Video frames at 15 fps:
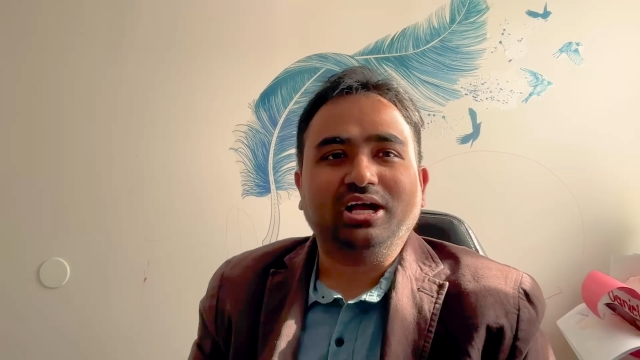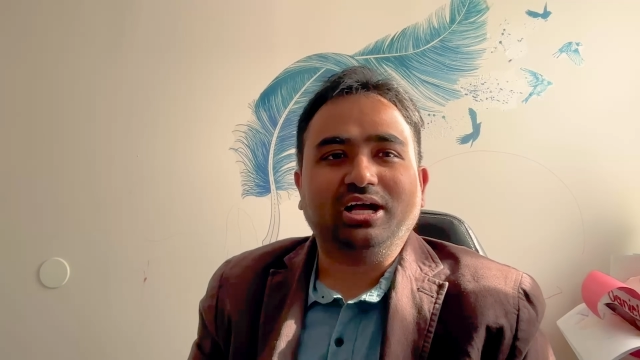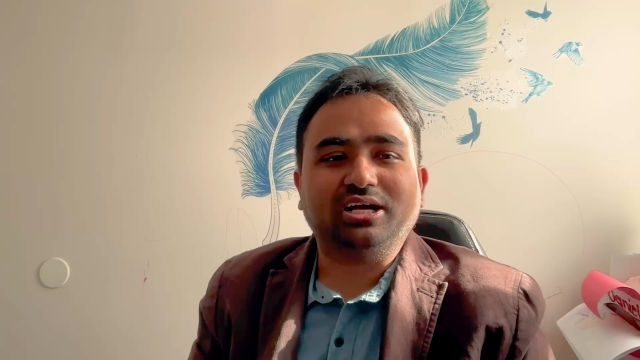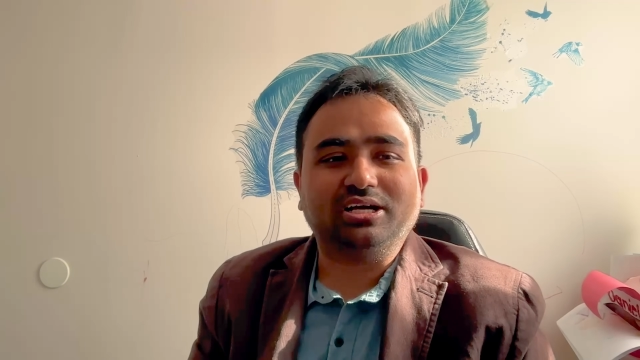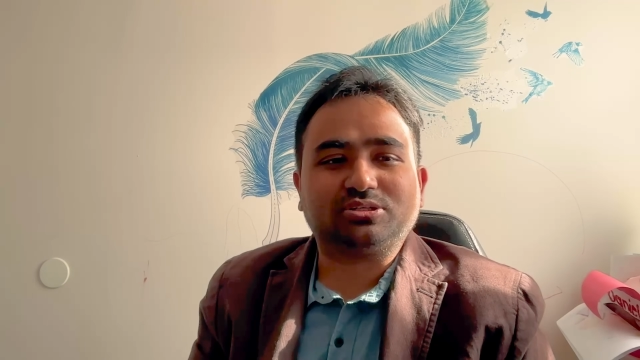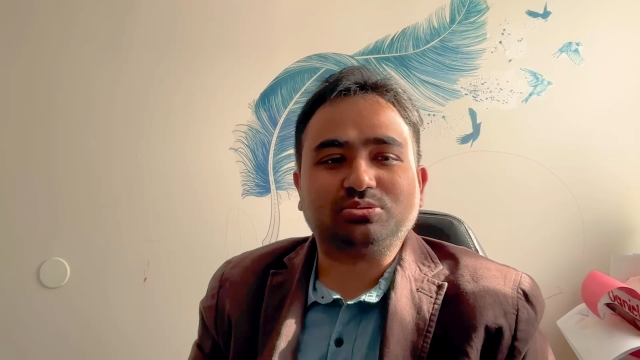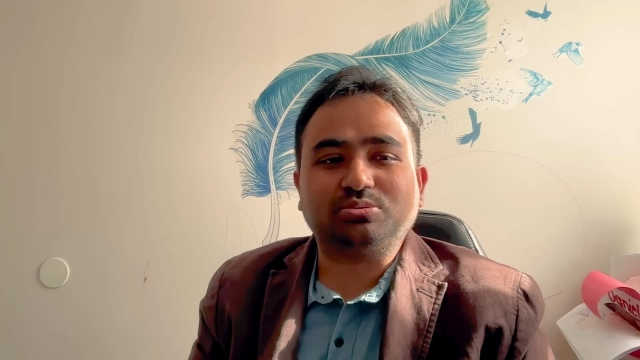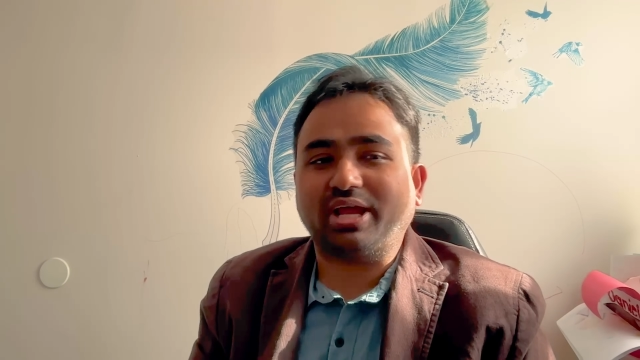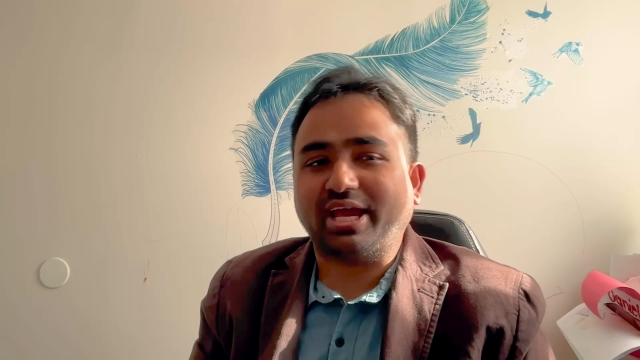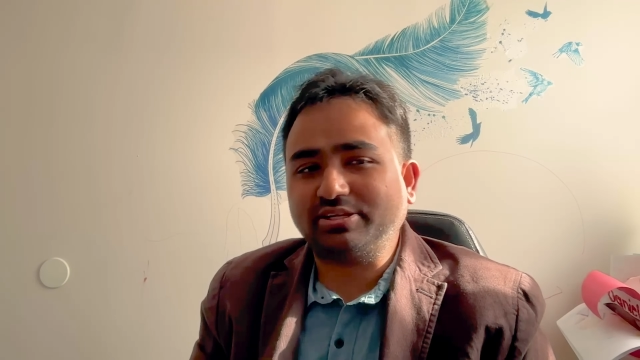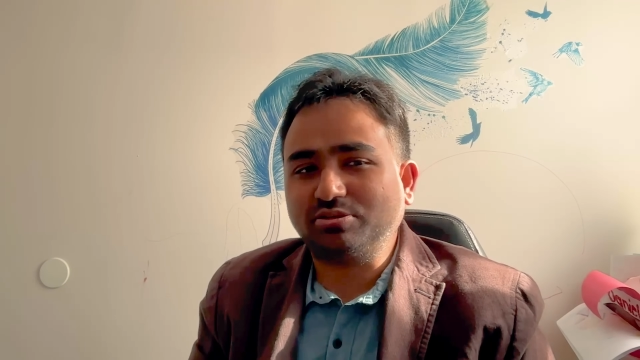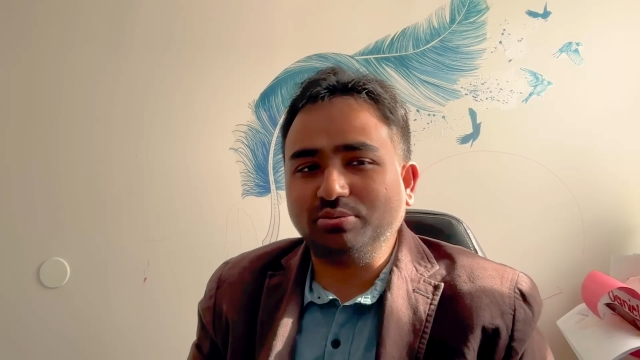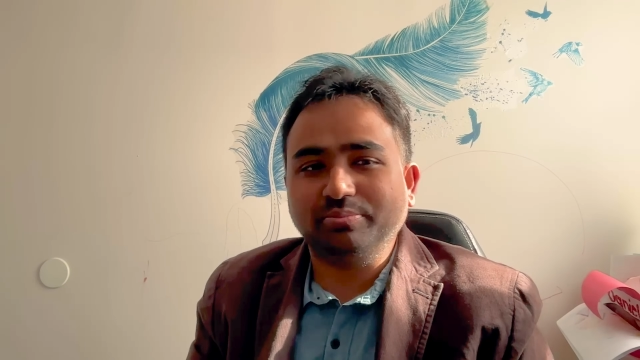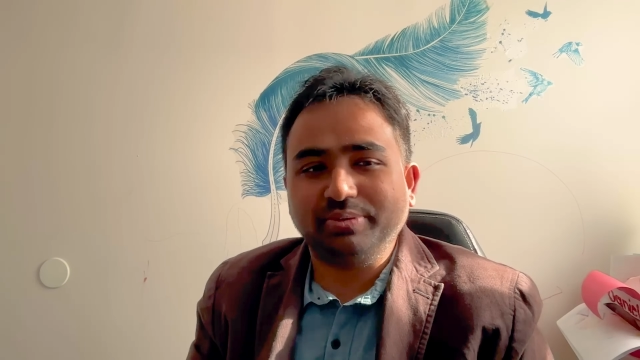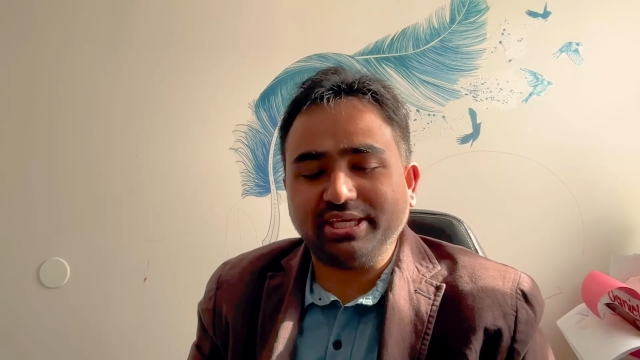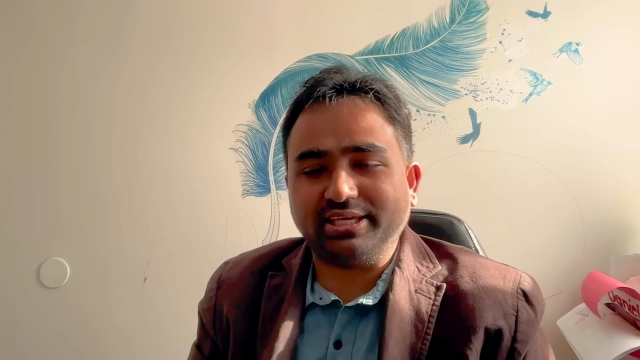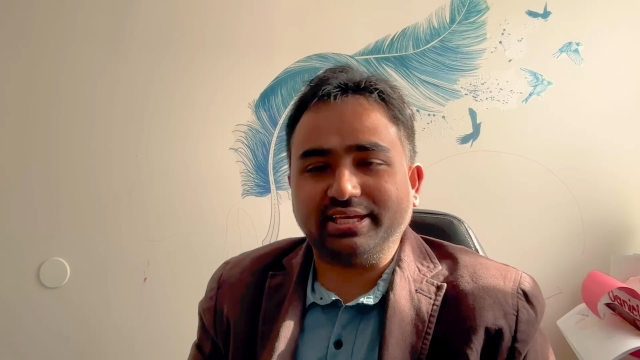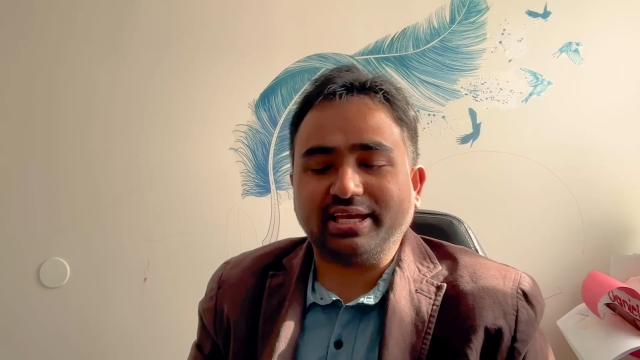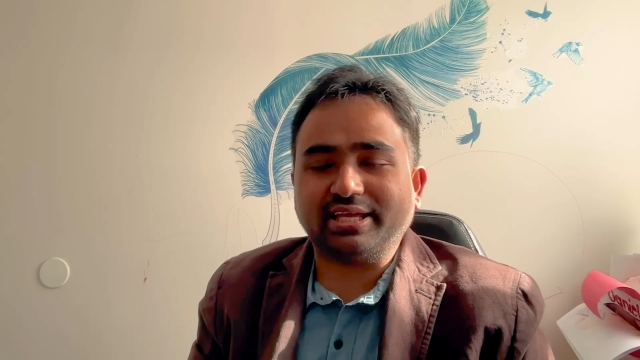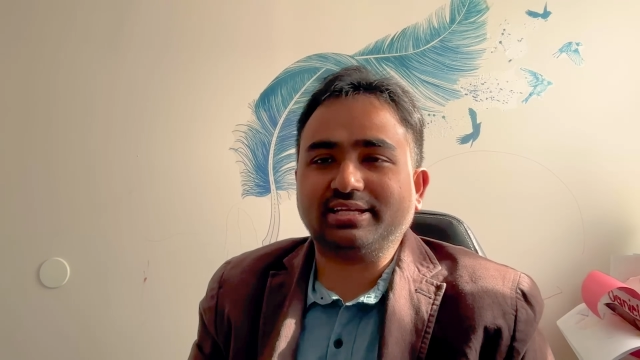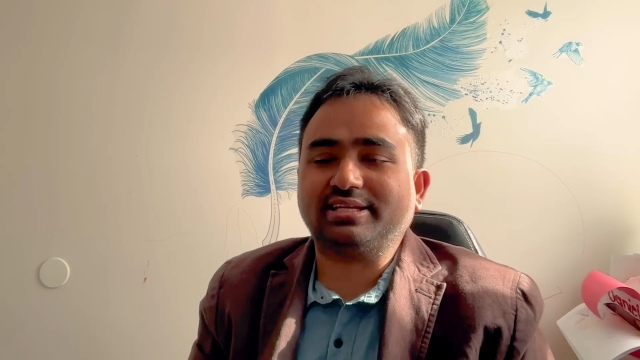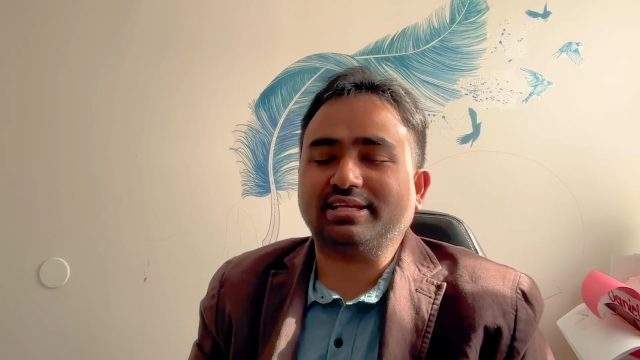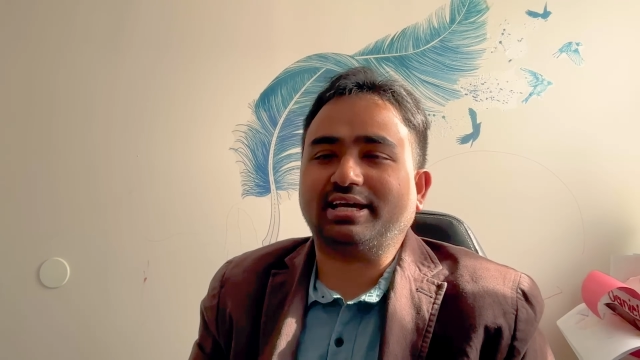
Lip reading: to write to me, and